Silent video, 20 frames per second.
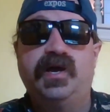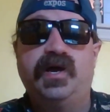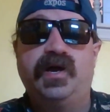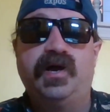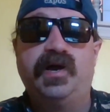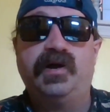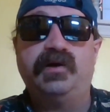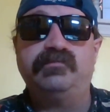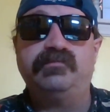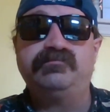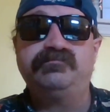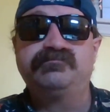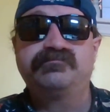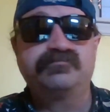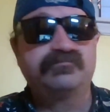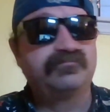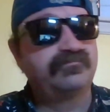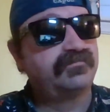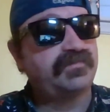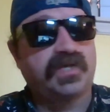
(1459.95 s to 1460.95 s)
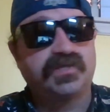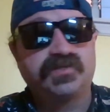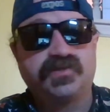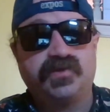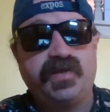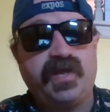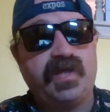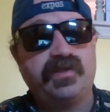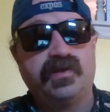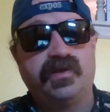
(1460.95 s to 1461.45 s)
So
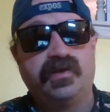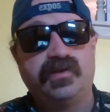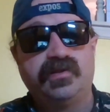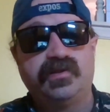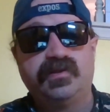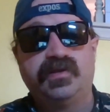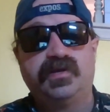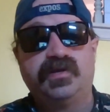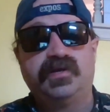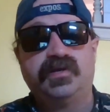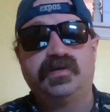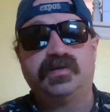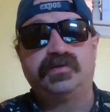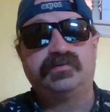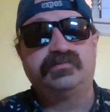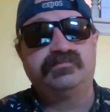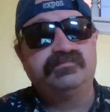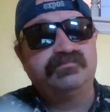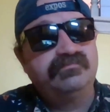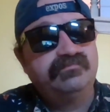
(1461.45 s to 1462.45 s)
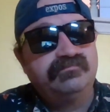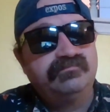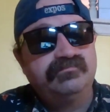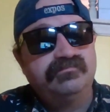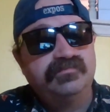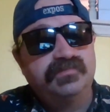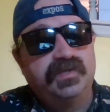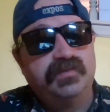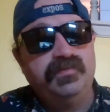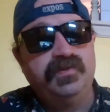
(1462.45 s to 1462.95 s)
yeah, the
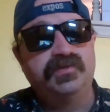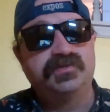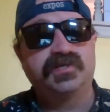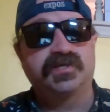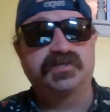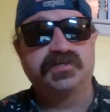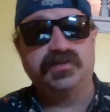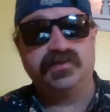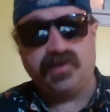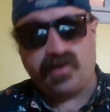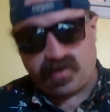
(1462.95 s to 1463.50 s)
music's a